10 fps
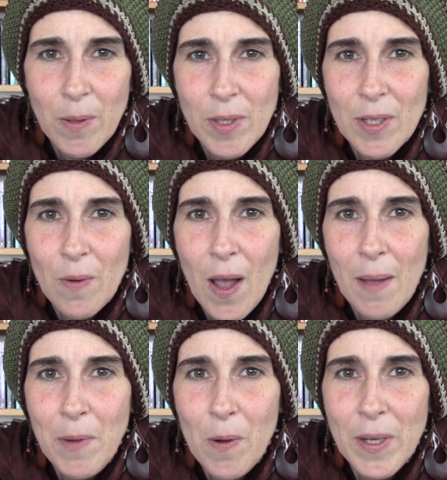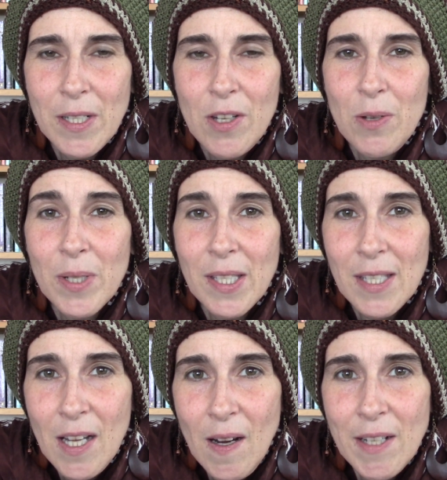So I'm going to do a
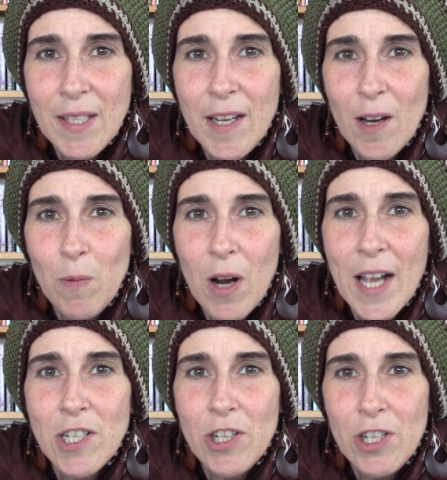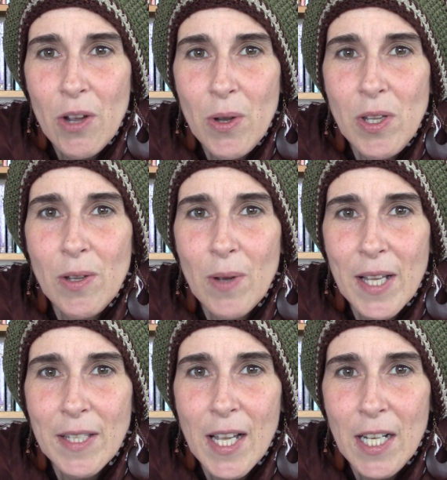series here where I show you
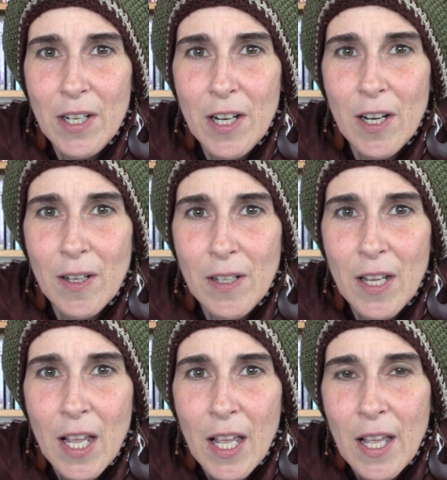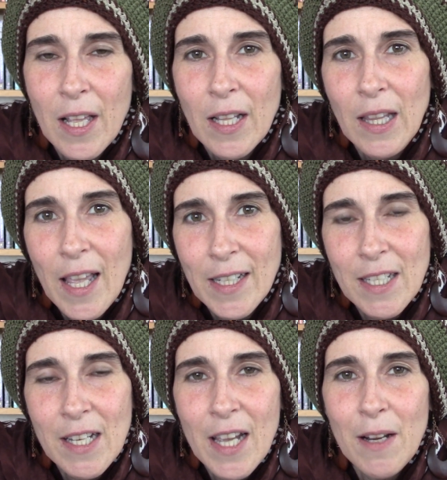as I learn. Like
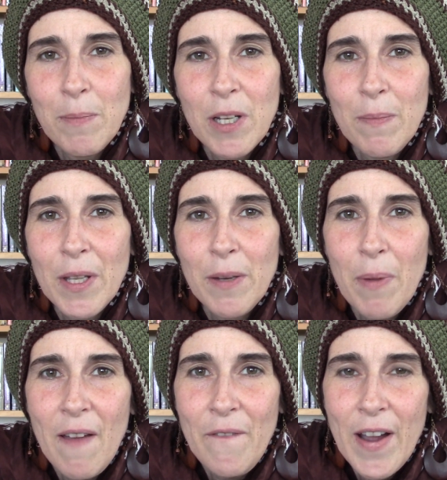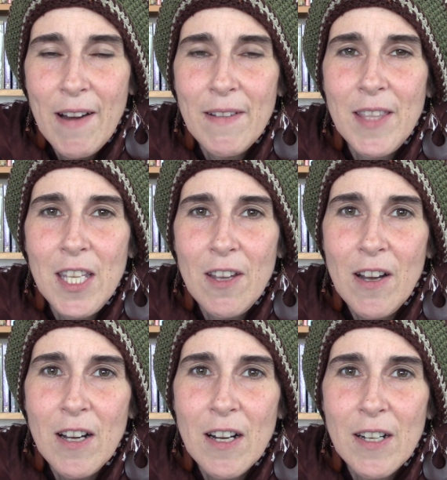tonight I'm going to build a bonfire in the
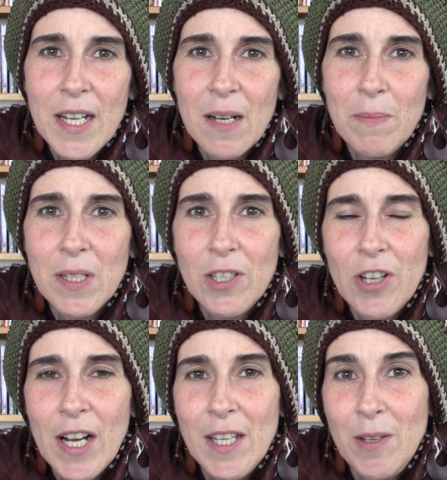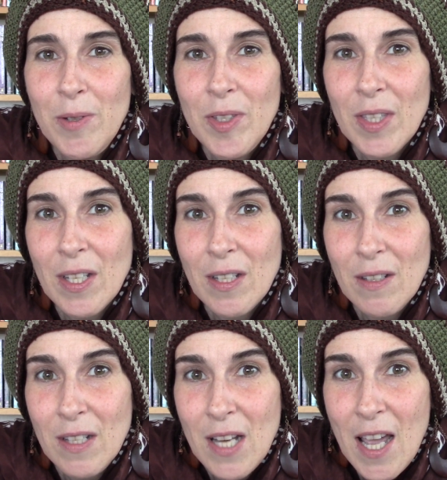yard, and I'm going to try to use the
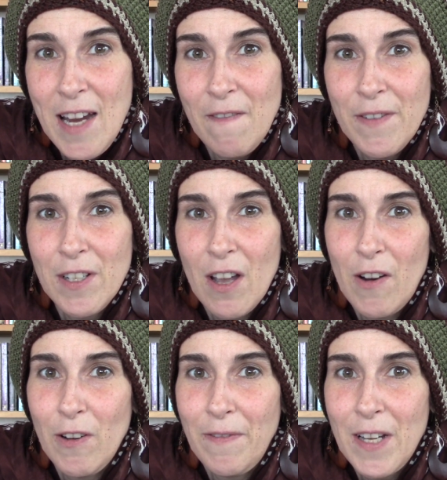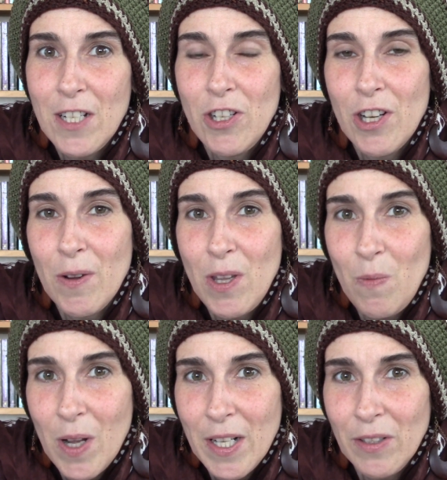night photography to show you
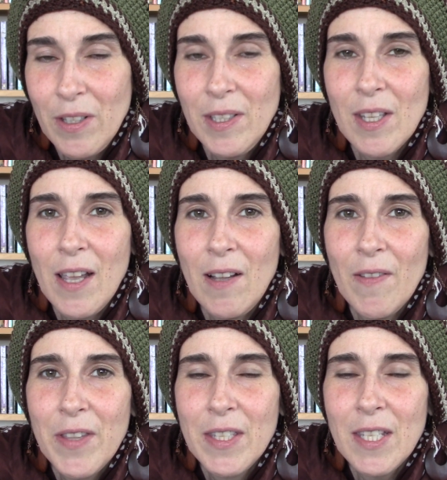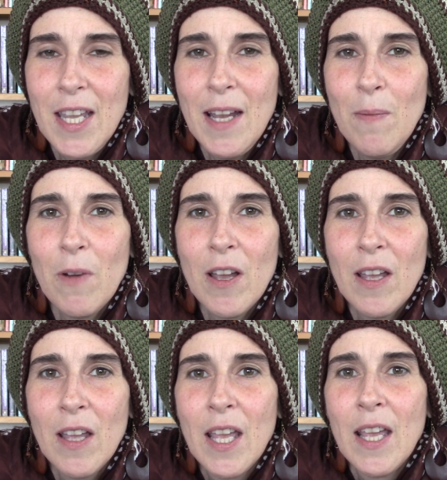what it looks like on this camera.
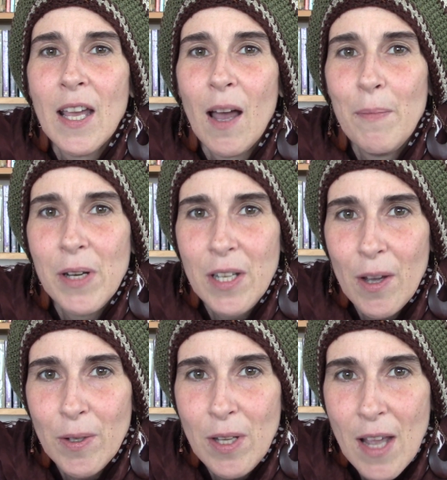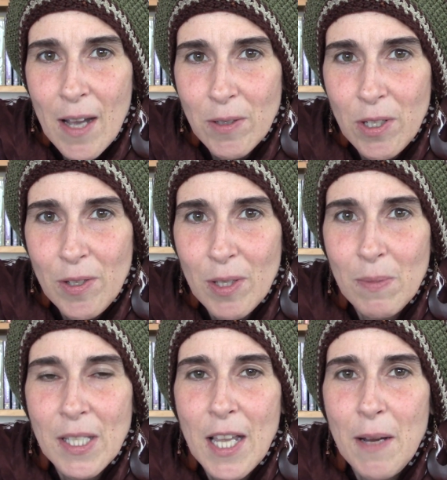I'm going to go out to some
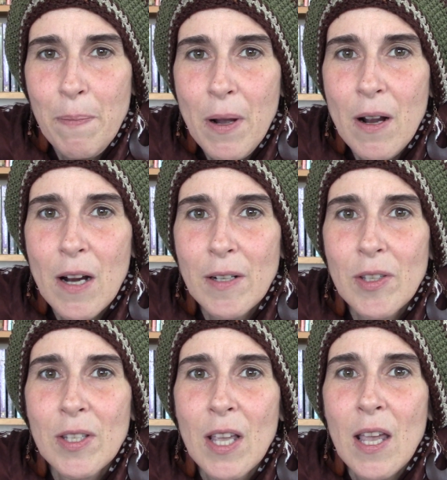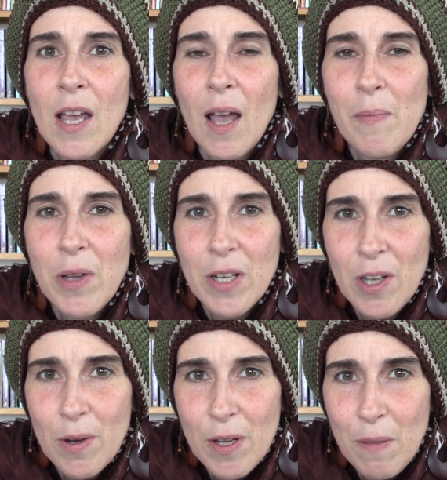state parks. I'm going to
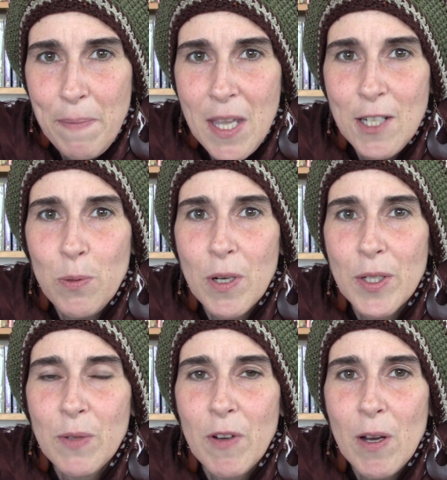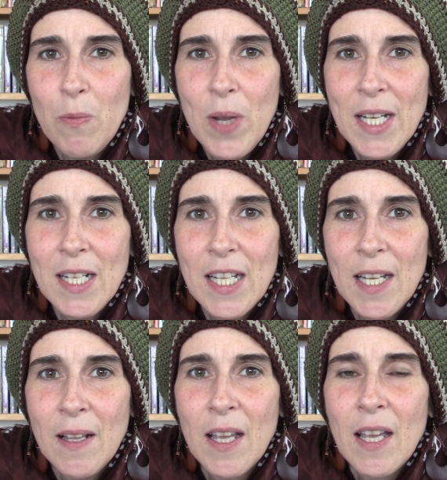go to the beach where it's very
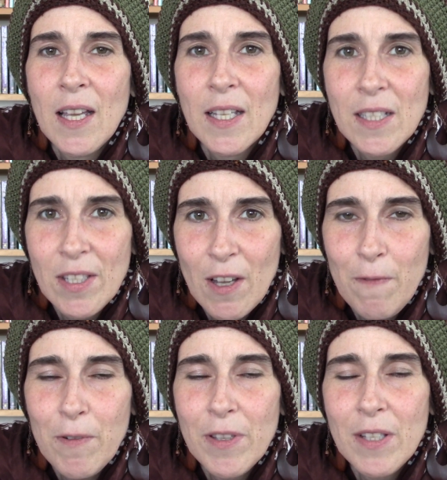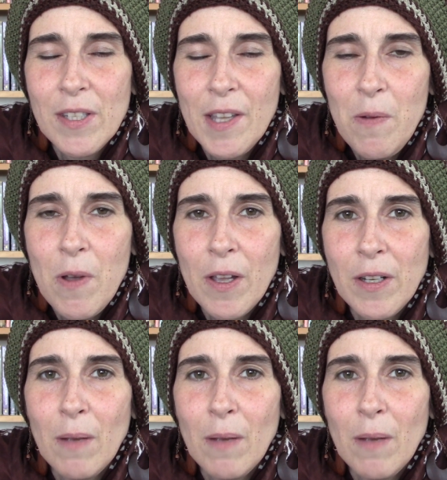windy, and so forth and so on.